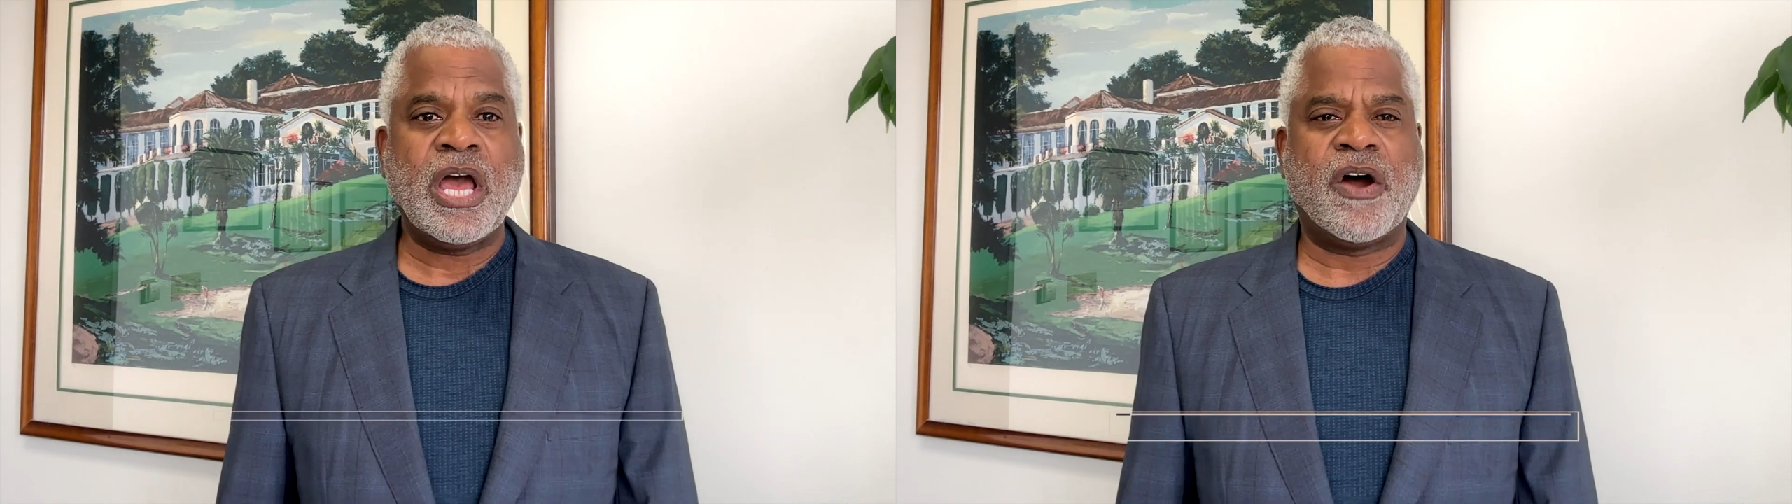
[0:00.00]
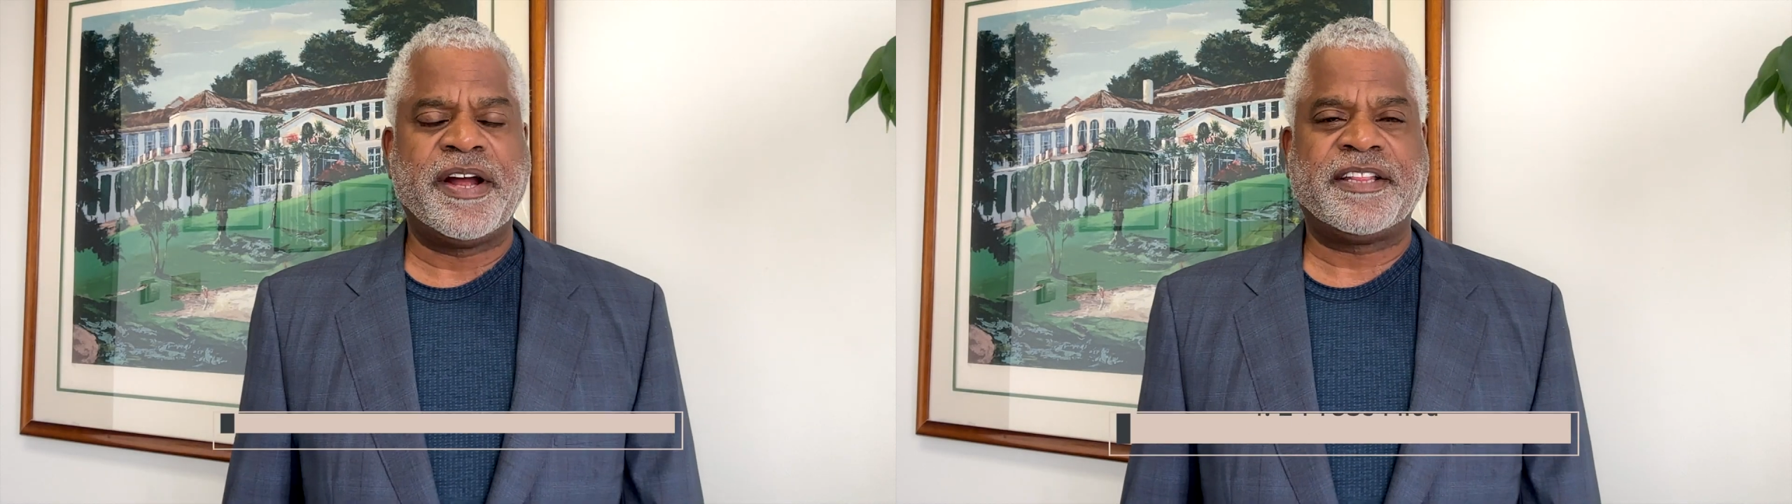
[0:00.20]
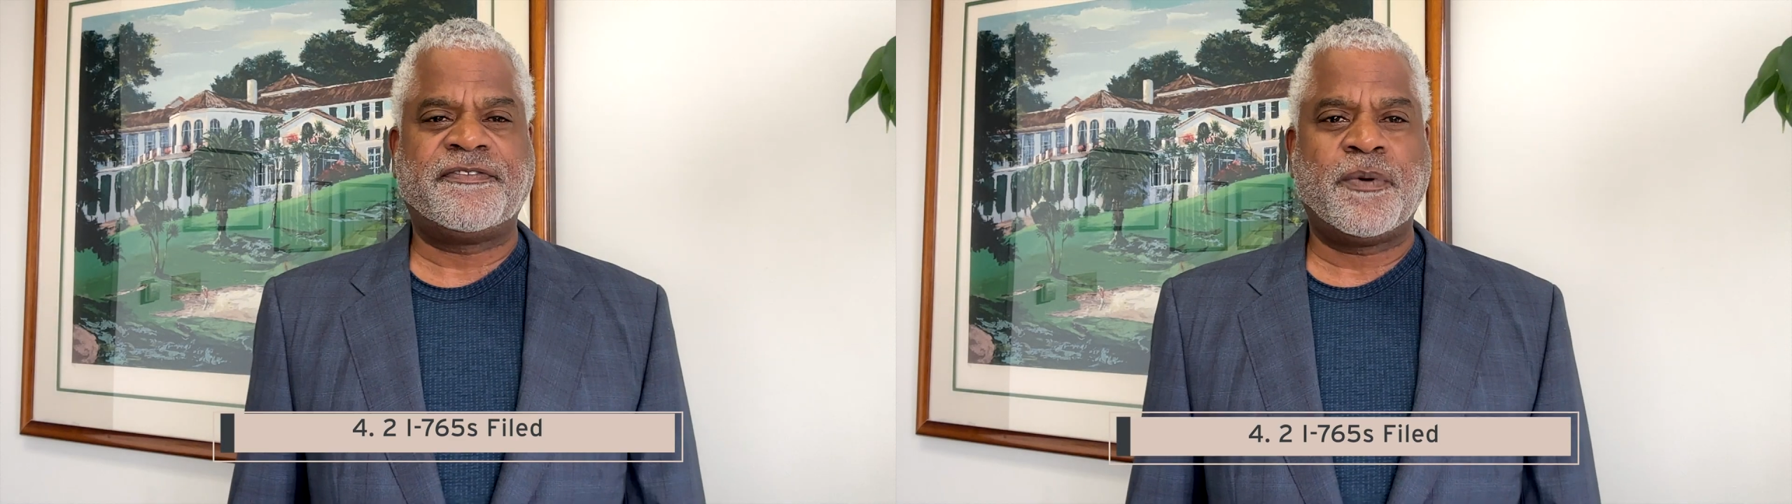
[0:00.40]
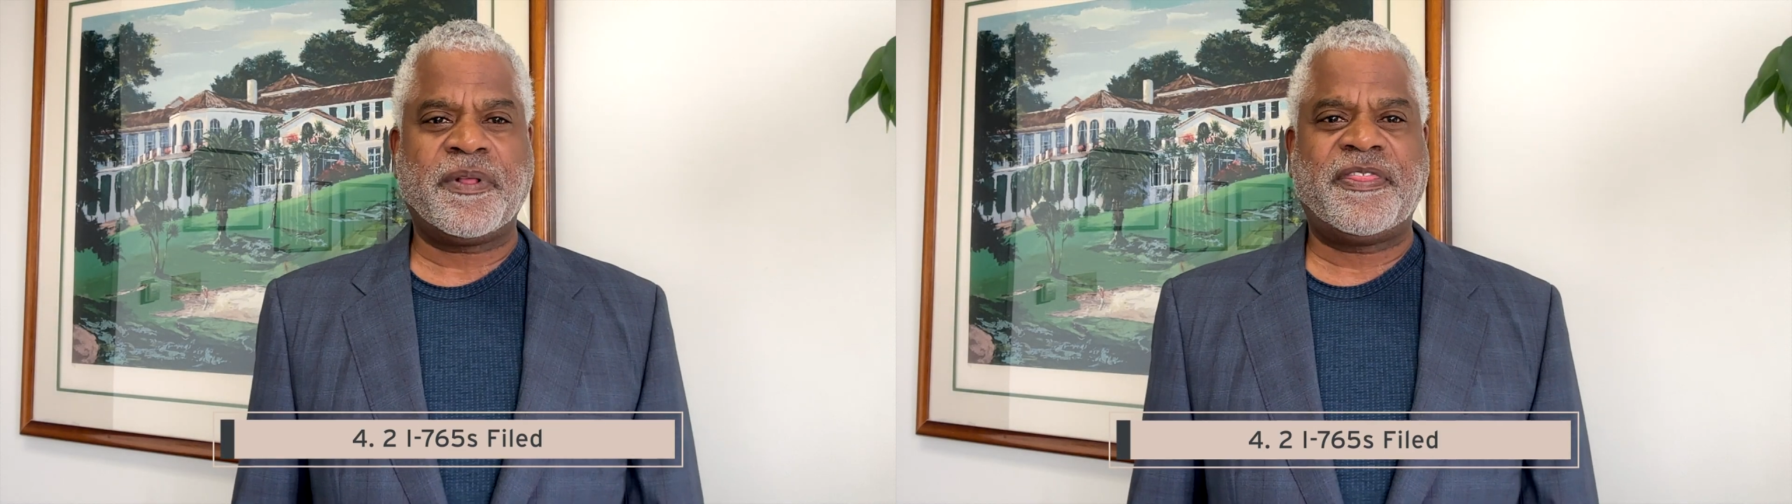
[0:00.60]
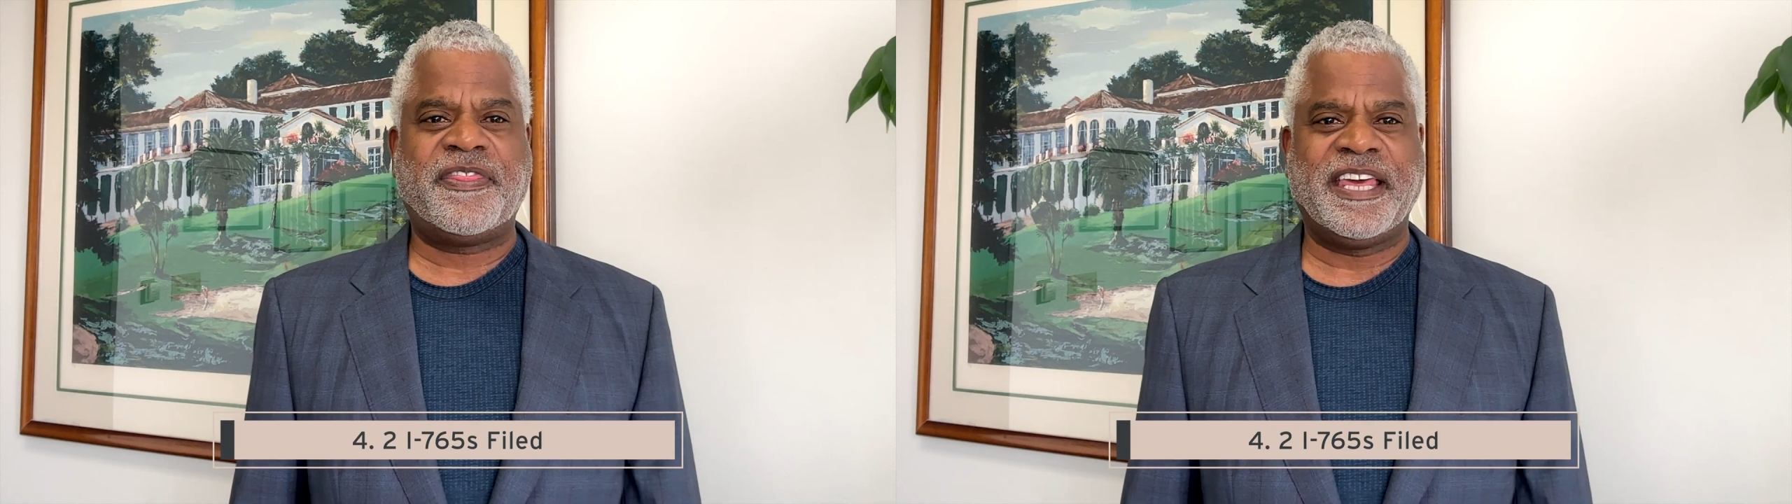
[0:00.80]
All right, the
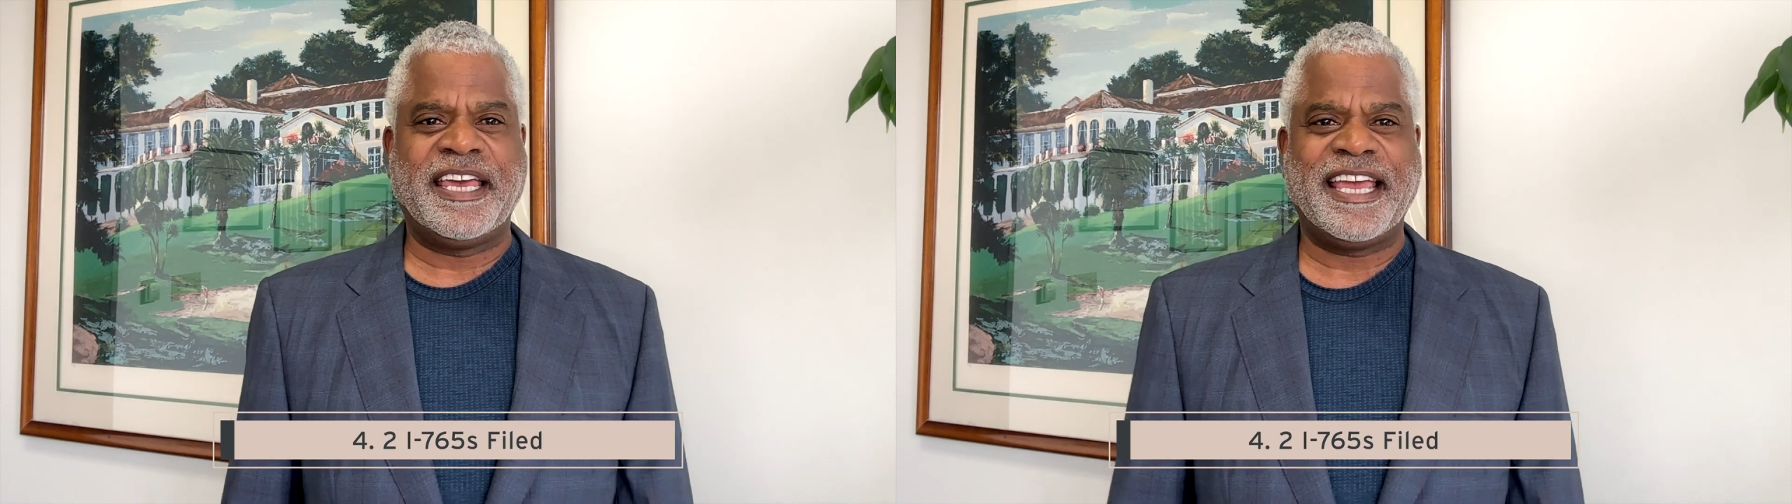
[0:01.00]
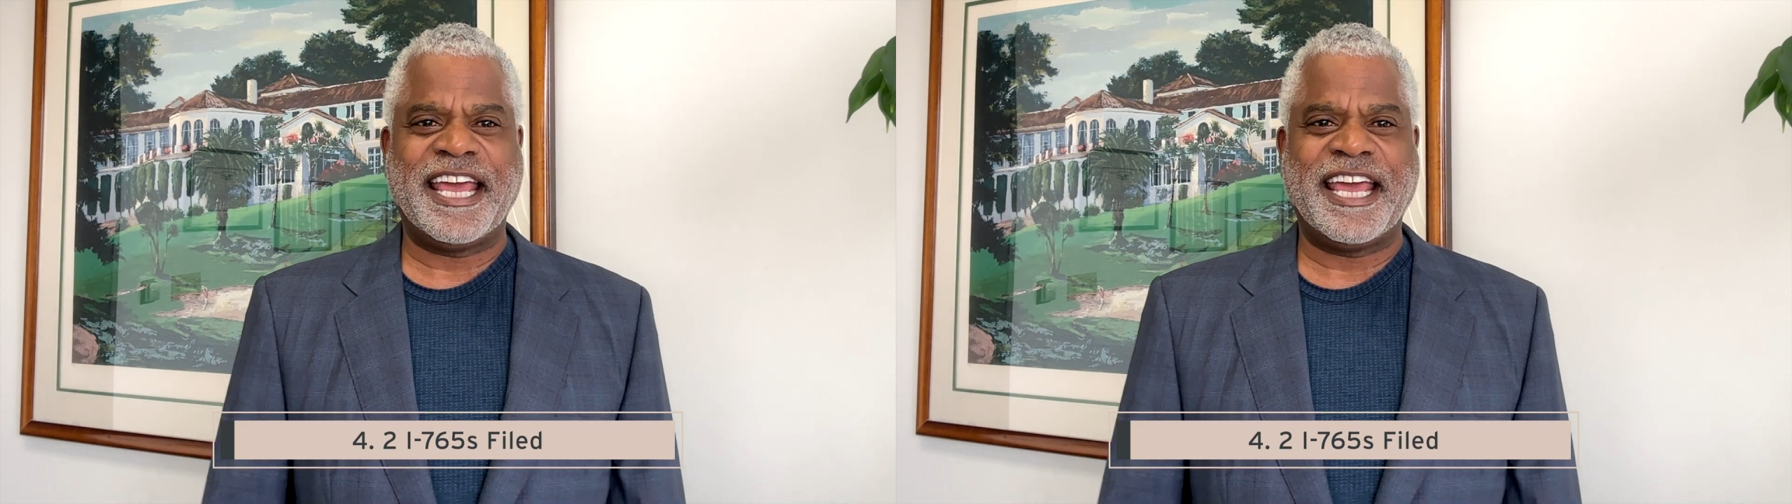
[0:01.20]
fourth thing,